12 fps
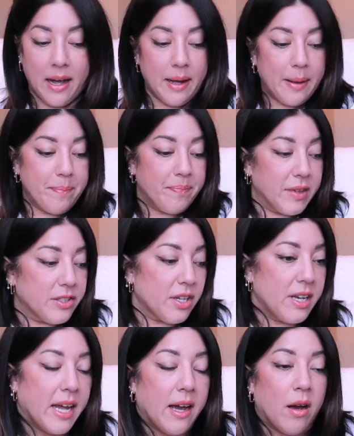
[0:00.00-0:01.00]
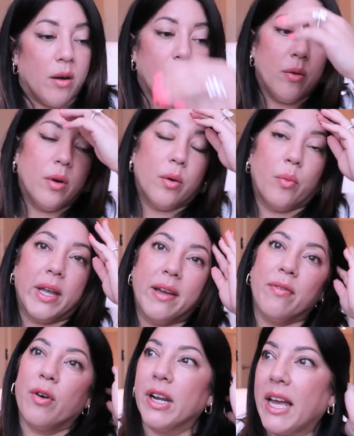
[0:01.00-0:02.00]
Um, so now we
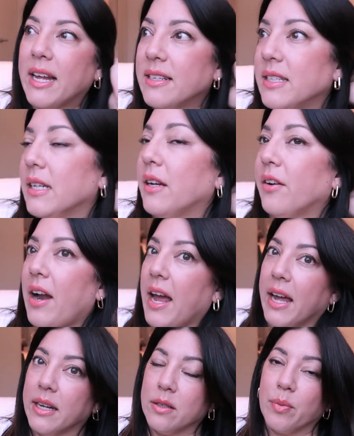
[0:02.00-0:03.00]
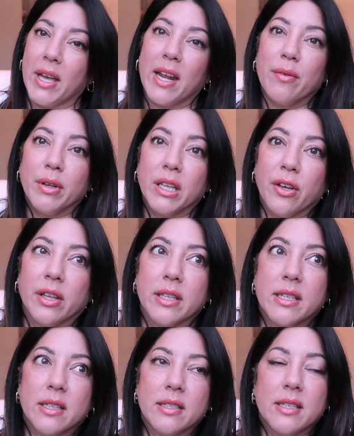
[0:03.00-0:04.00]
have already had dinner, and we had a really early
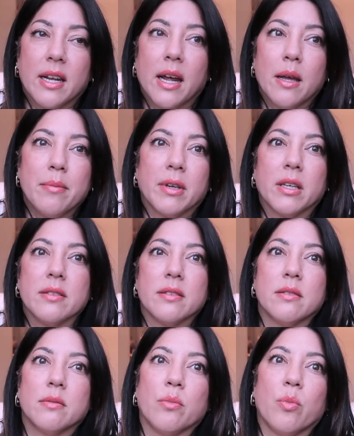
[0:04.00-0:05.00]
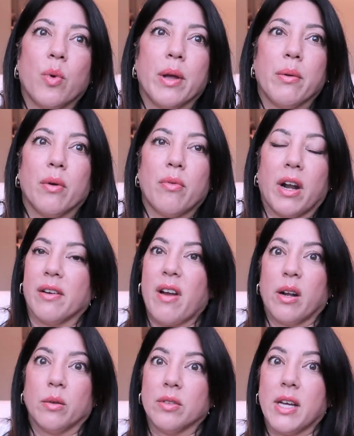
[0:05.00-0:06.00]
dinner today because we were running
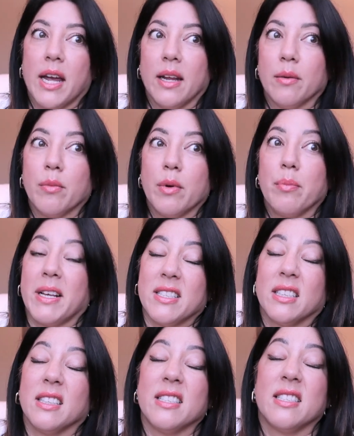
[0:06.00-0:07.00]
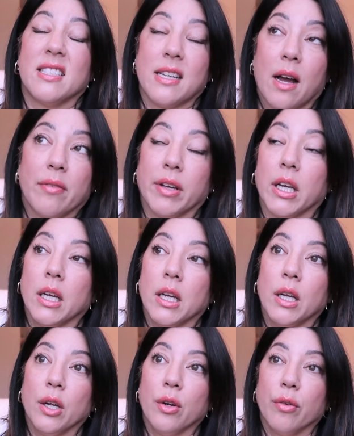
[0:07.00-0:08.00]
around all day and basically starving
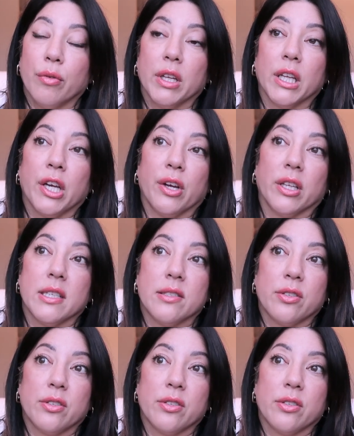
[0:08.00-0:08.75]
really early.